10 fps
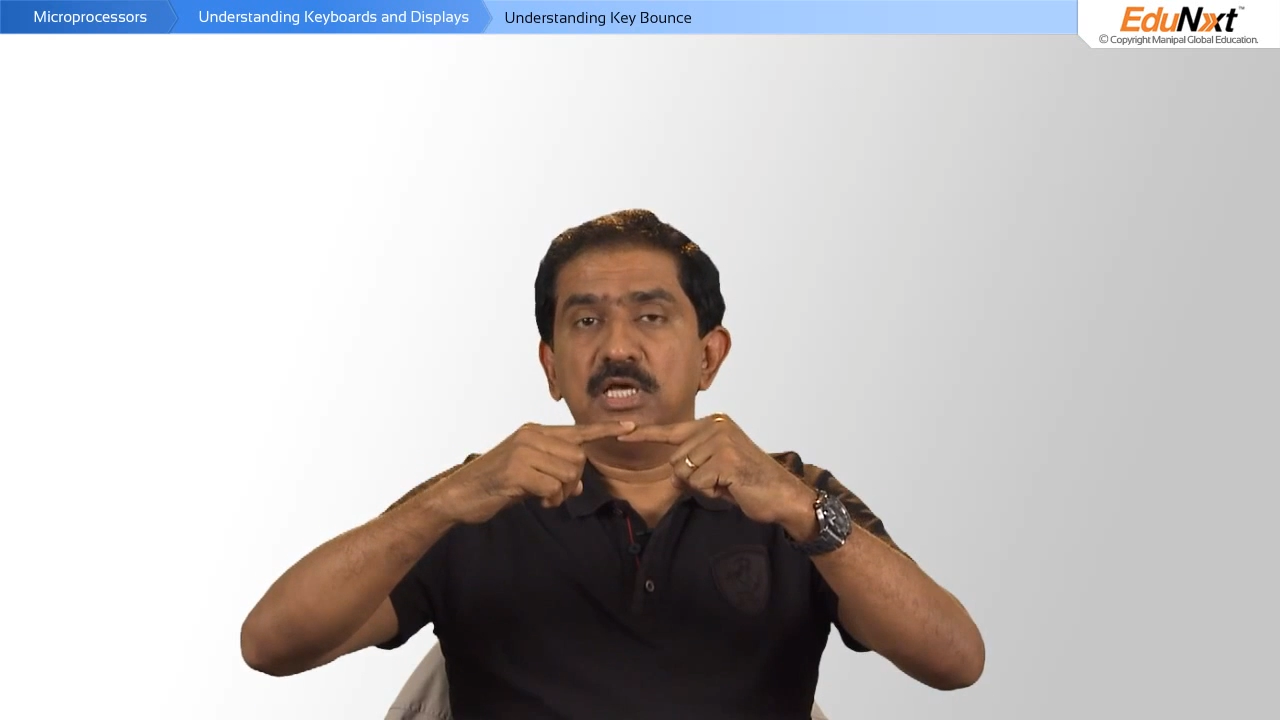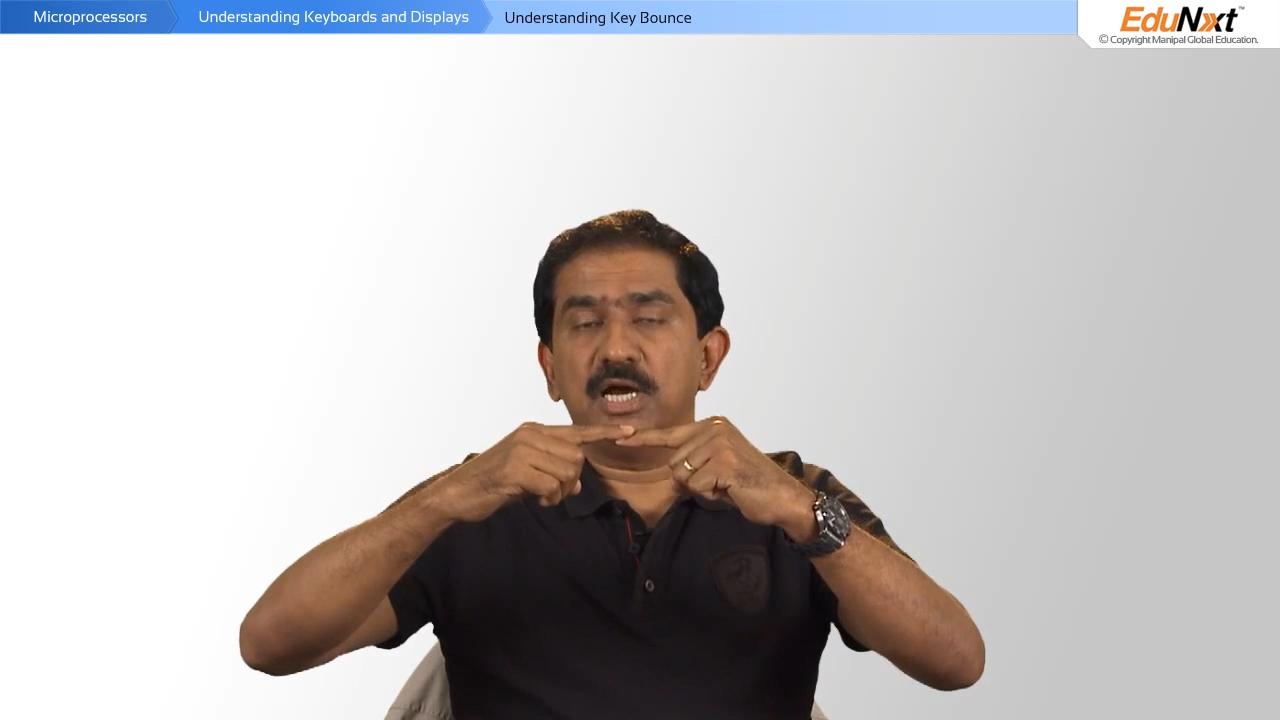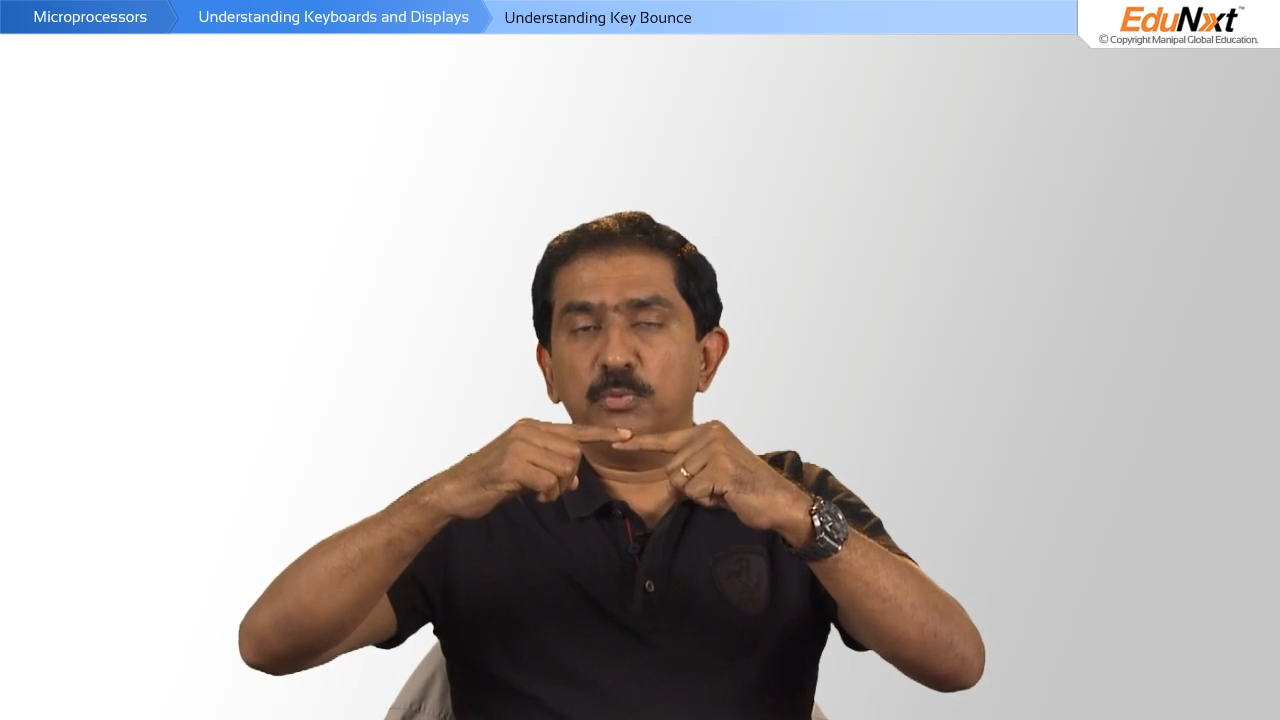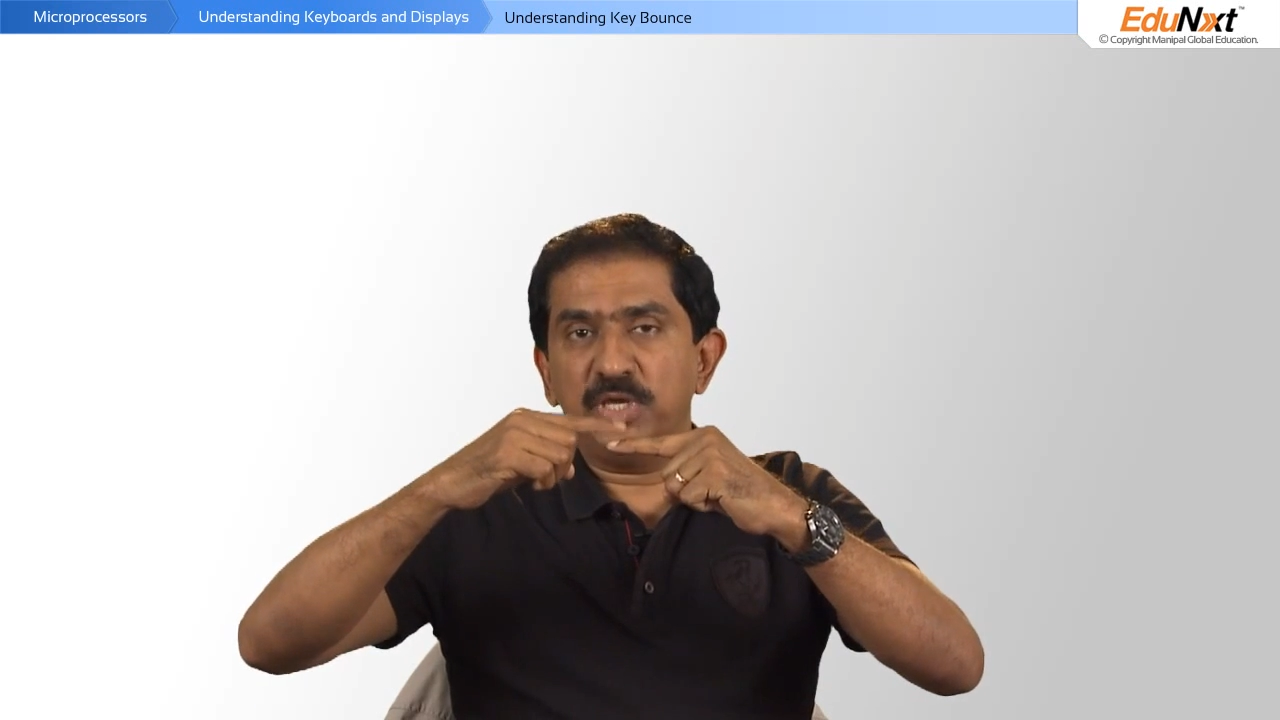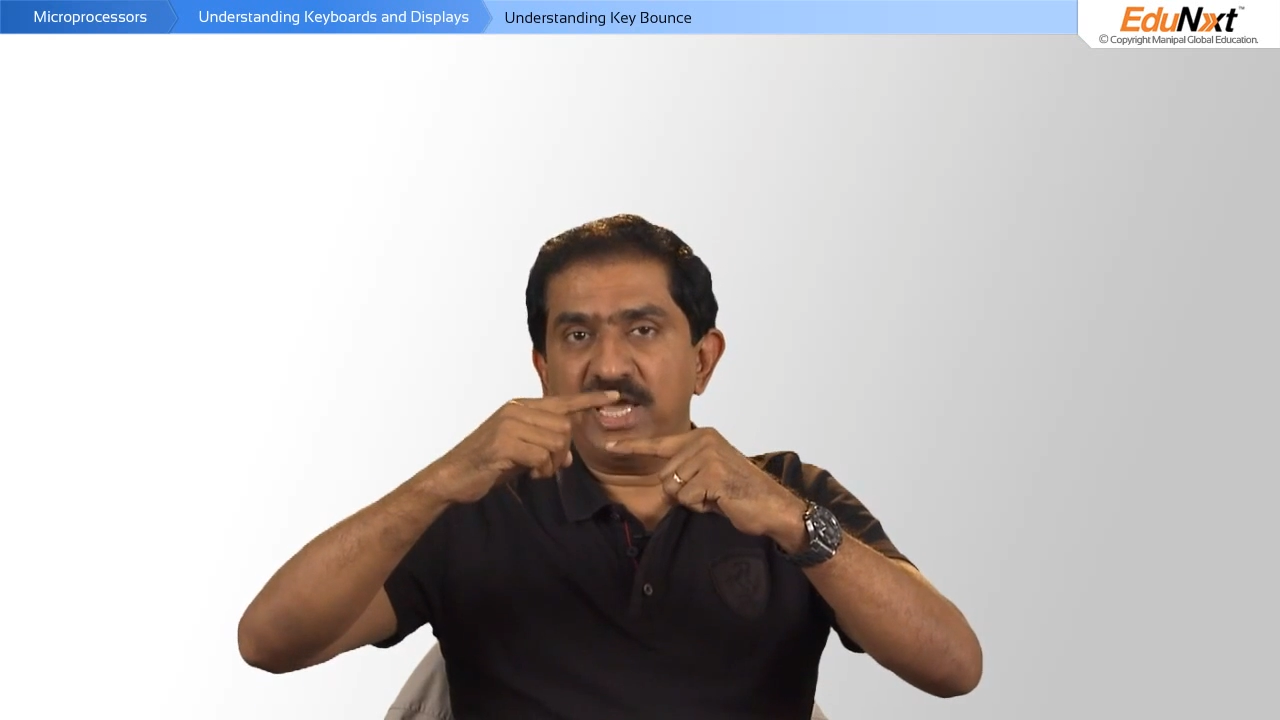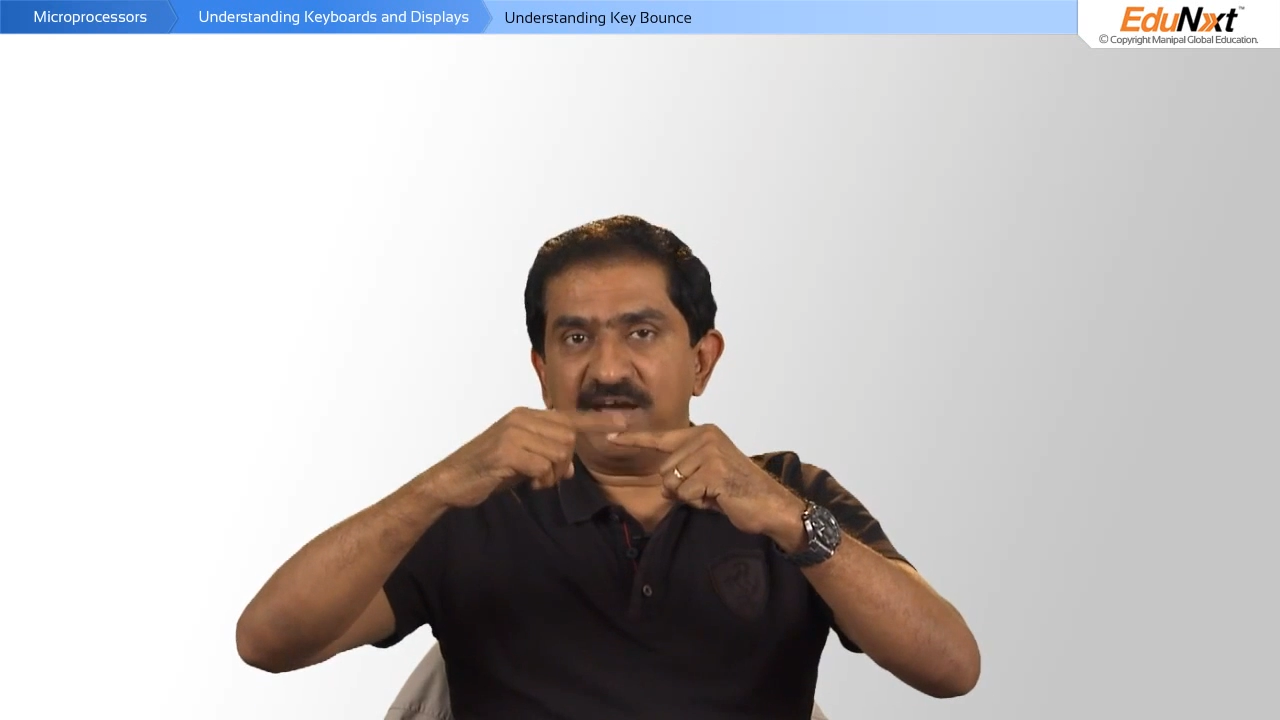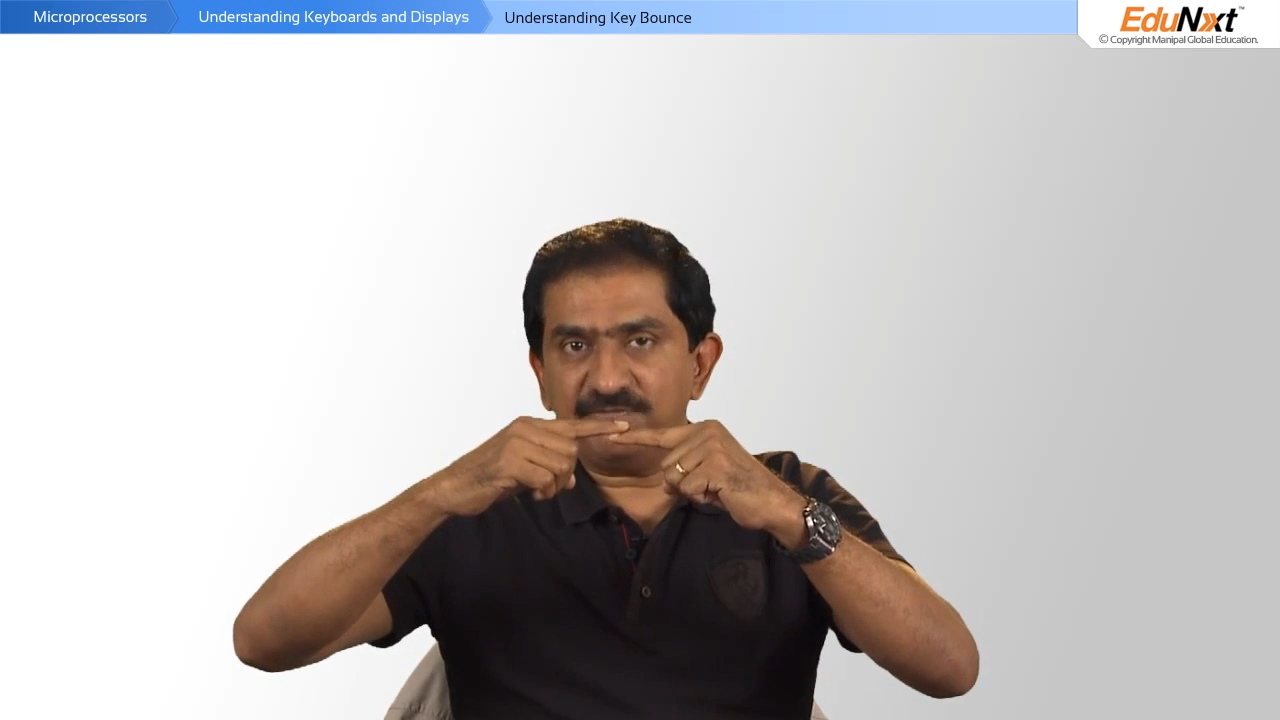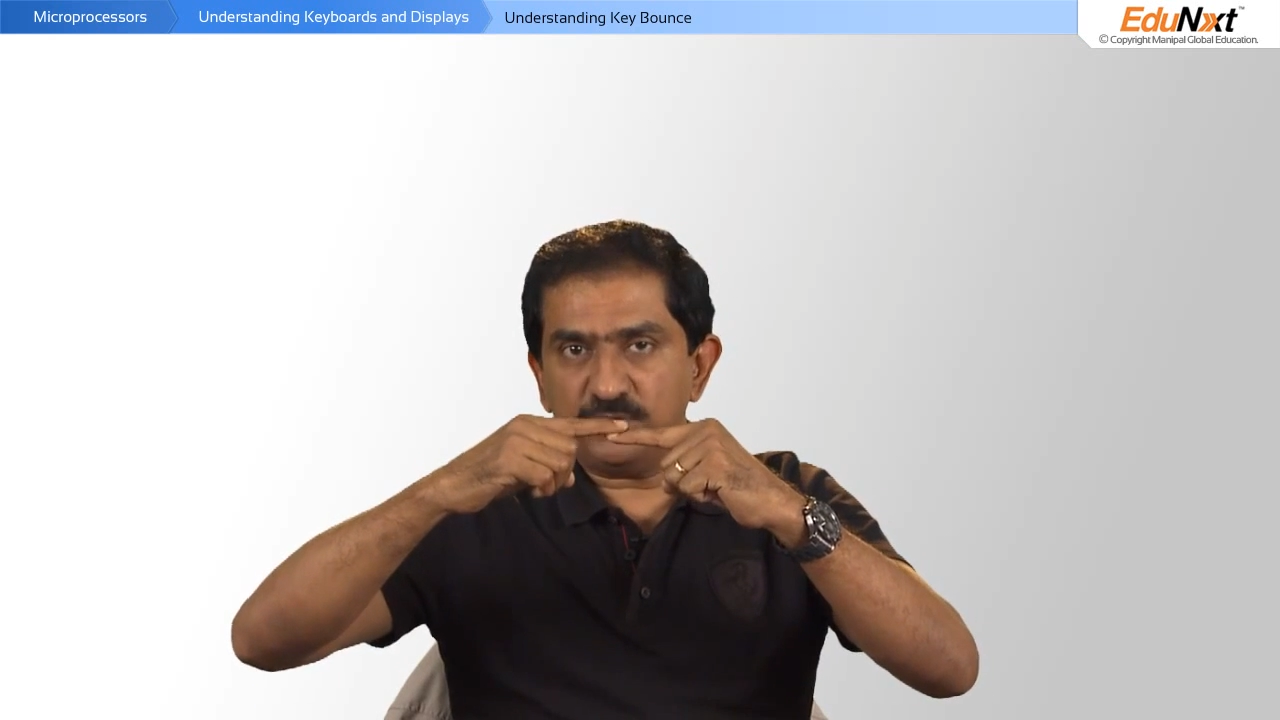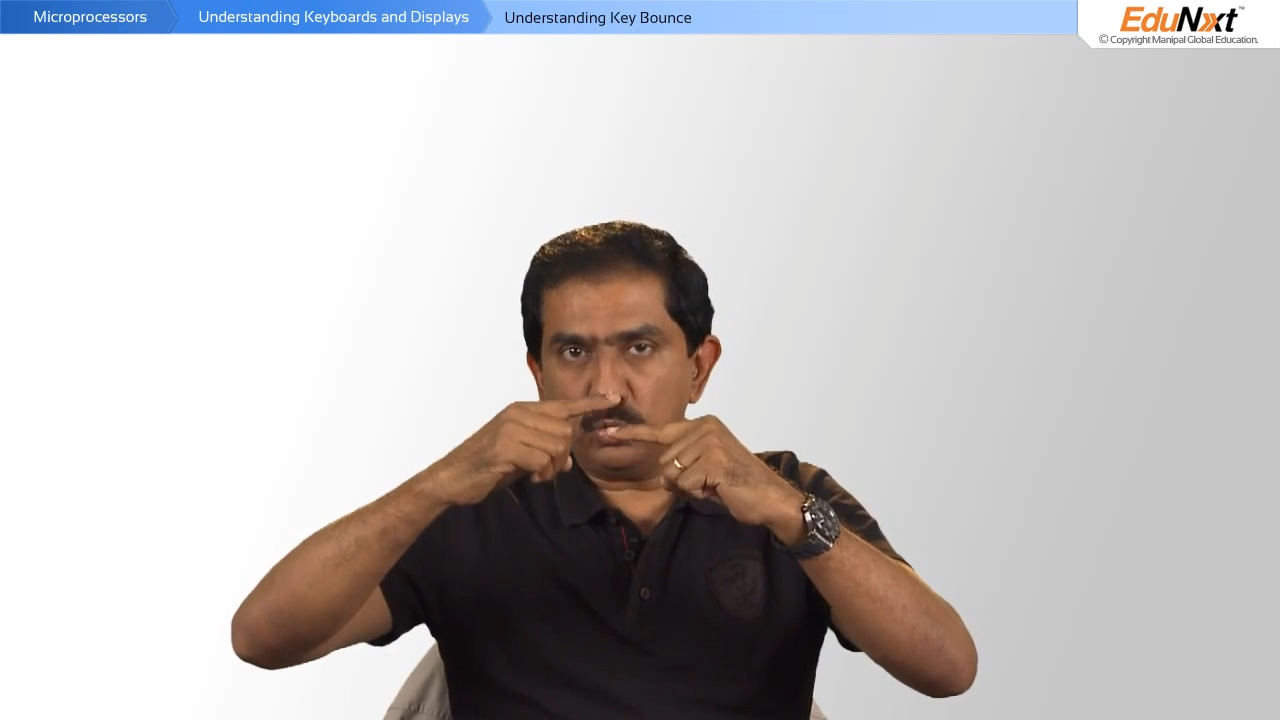And we have